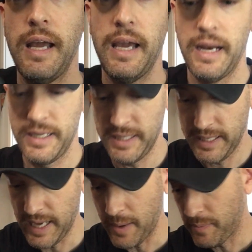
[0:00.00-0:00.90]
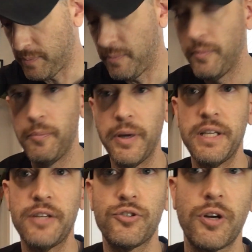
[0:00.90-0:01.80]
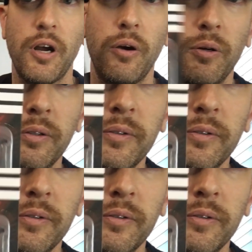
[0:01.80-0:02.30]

And I did get a Destro.